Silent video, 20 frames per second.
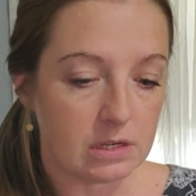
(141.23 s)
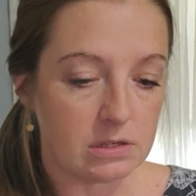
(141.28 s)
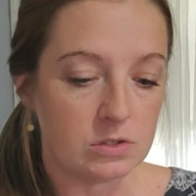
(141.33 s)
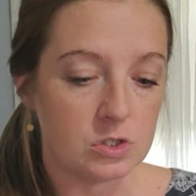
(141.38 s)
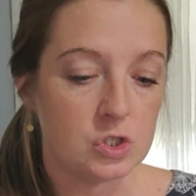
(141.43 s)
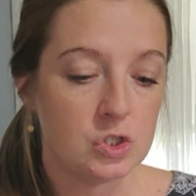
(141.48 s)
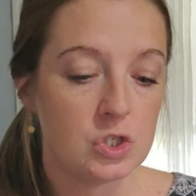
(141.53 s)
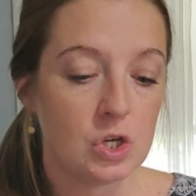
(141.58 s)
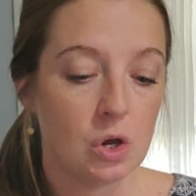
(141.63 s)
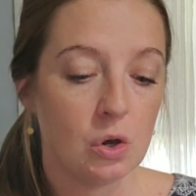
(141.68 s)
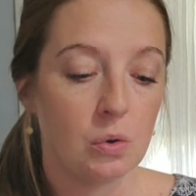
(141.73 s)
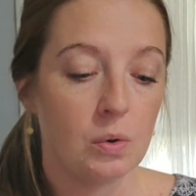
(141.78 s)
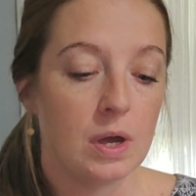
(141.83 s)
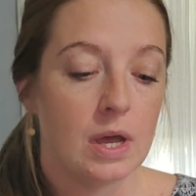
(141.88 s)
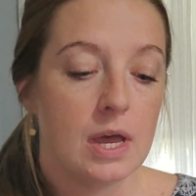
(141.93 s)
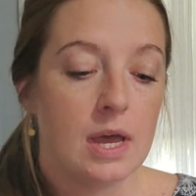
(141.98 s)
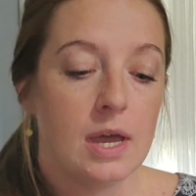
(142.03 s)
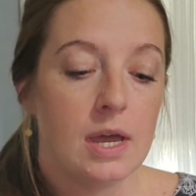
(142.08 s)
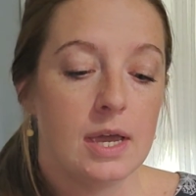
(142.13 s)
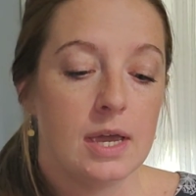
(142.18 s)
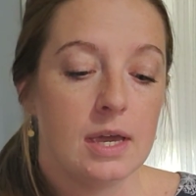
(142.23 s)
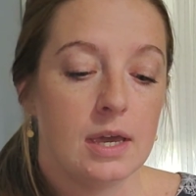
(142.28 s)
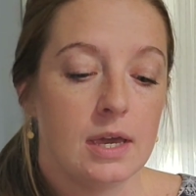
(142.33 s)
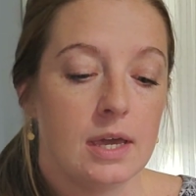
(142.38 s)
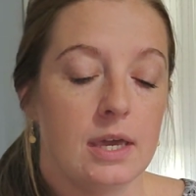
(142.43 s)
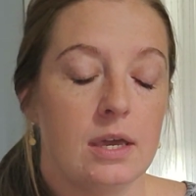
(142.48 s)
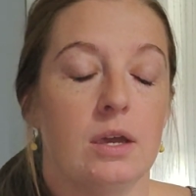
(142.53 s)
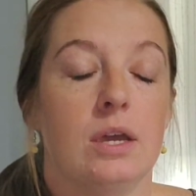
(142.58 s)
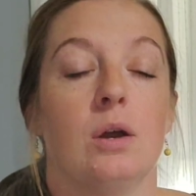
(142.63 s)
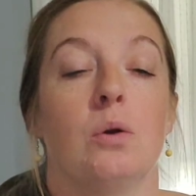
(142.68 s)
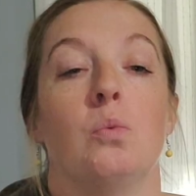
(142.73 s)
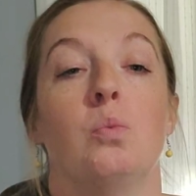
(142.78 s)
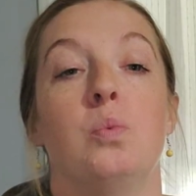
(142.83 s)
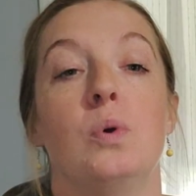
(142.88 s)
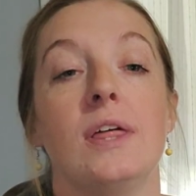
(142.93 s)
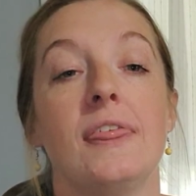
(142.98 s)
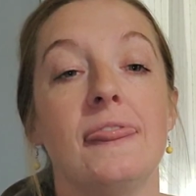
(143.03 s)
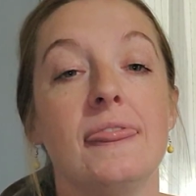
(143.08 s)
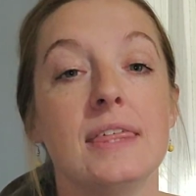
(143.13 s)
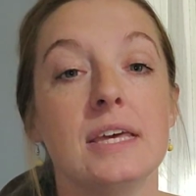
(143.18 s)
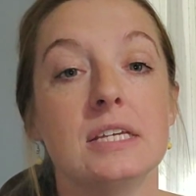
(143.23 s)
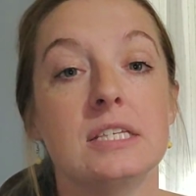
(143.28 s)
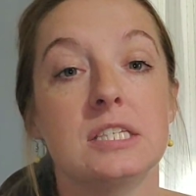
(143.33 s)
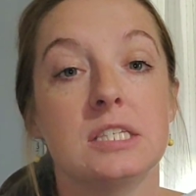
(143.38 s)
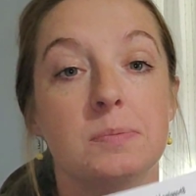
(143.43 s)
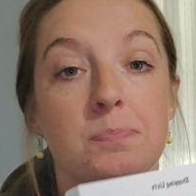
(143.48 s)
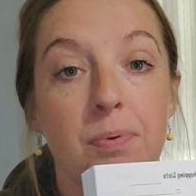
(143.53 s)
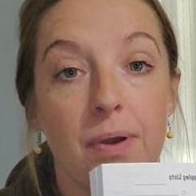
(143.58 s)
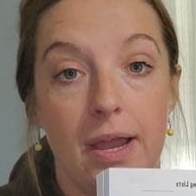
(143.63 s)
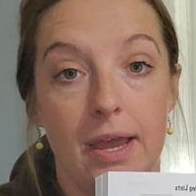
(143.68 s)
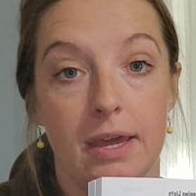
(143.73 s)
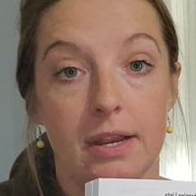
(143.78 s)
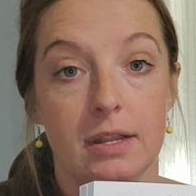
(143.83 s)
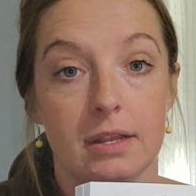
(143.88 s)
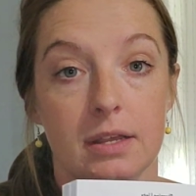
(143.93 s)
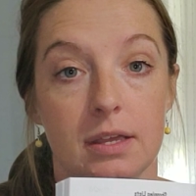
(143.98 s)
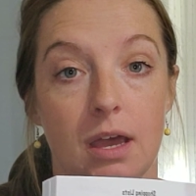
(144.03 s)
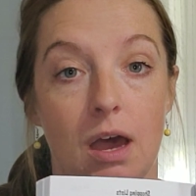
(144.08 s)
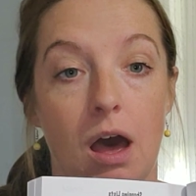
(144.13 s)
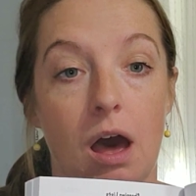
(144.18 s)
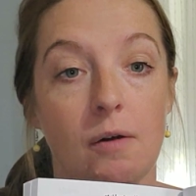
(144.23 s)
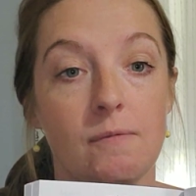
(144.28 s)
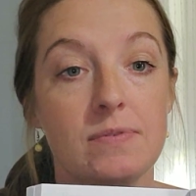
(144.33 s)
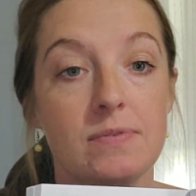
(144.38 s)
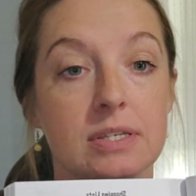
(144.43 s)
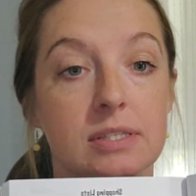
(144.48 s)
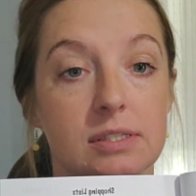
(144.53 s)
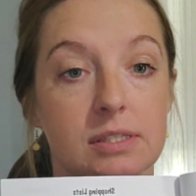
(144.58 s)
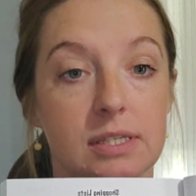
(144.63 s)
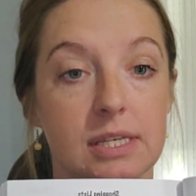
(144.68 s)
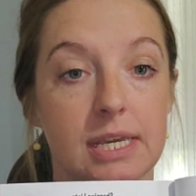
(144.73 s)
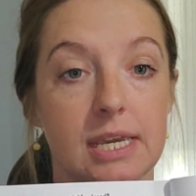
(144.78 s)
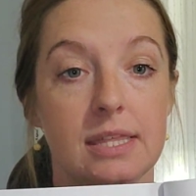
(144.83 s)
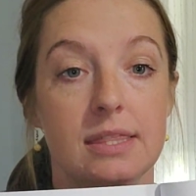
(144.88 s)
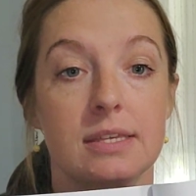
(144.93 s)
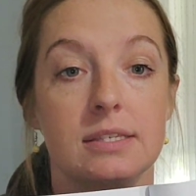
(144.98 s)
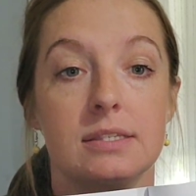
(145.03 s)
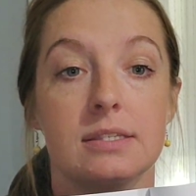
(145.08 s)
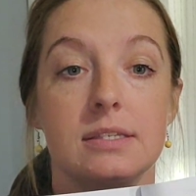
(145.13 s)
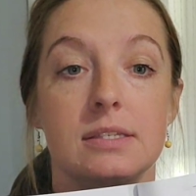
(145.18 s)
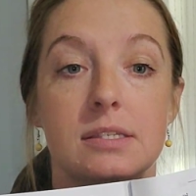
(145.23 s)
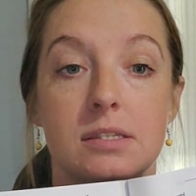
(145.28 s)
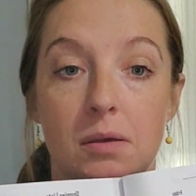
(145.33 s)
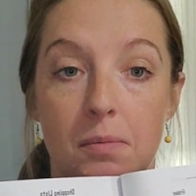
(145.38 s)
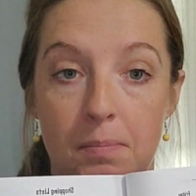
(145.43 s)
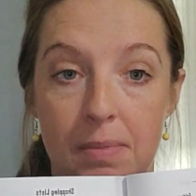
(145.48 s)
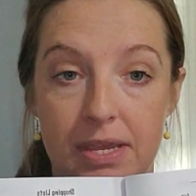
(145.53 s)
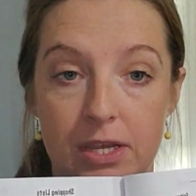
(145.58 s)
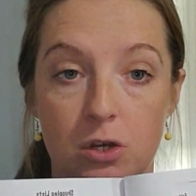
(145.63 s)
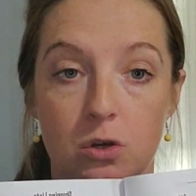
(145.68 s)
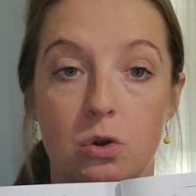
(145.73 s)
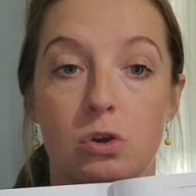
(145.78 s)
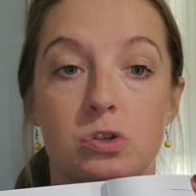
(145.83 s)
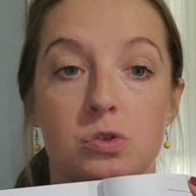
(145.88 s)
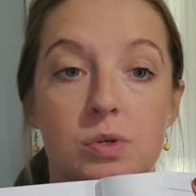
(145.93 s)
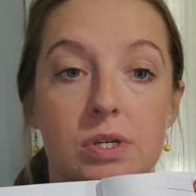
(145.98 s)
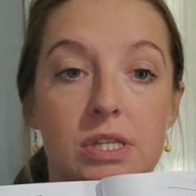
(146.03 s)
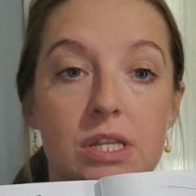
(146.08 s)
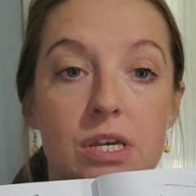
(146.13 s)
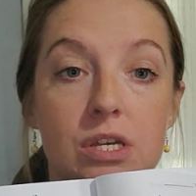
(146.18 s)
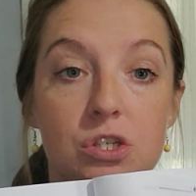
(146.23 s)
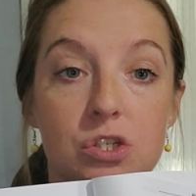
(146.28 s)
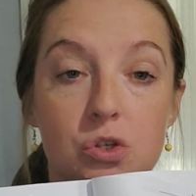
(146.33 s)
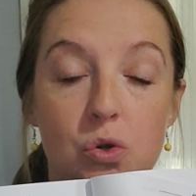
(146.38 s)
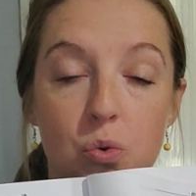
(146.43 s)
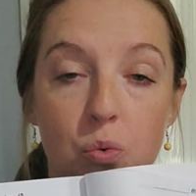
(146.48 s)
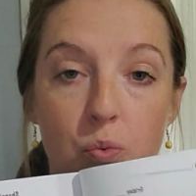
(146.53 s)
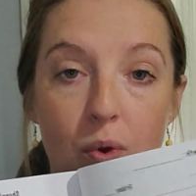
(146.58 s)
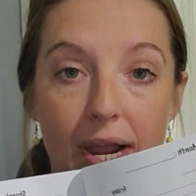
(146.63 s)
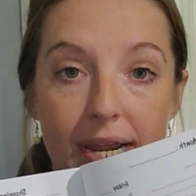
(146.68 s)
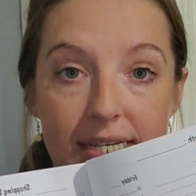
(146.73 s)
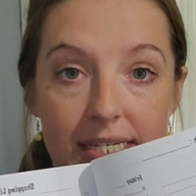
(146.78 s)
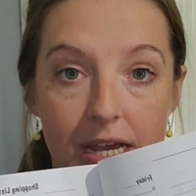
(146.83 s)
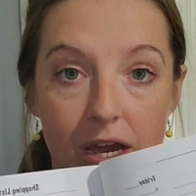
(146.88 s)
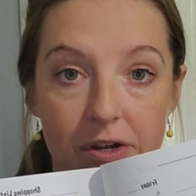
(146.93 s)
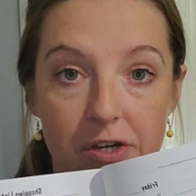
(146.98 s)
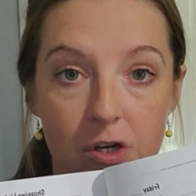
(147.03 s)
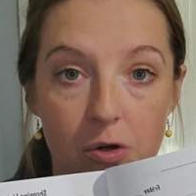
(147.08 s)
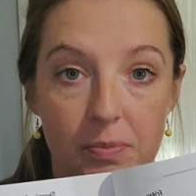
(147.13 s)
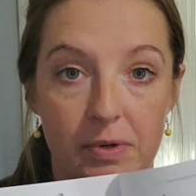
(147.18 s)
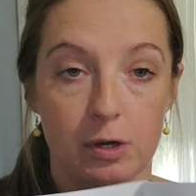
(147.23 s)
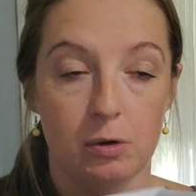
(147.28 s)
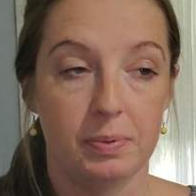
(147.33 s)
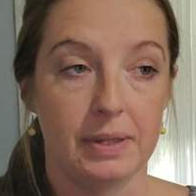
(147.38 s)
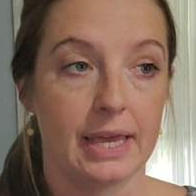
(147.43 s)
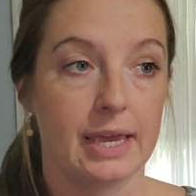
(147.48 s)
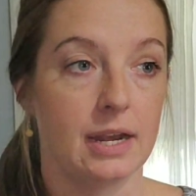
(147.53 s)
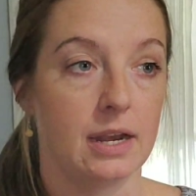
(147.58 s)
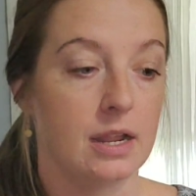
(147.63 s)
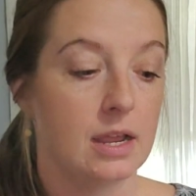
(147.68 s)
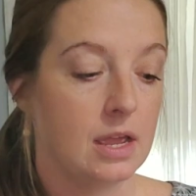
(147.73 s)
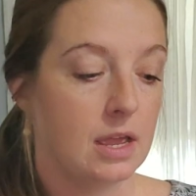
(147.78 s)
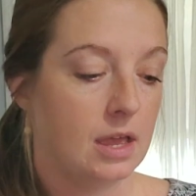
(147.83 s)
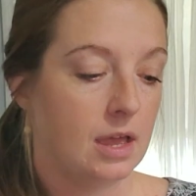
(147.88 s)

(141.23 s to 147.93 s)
So here with this spread, obviously this is make your grocery list, write down your meal plan.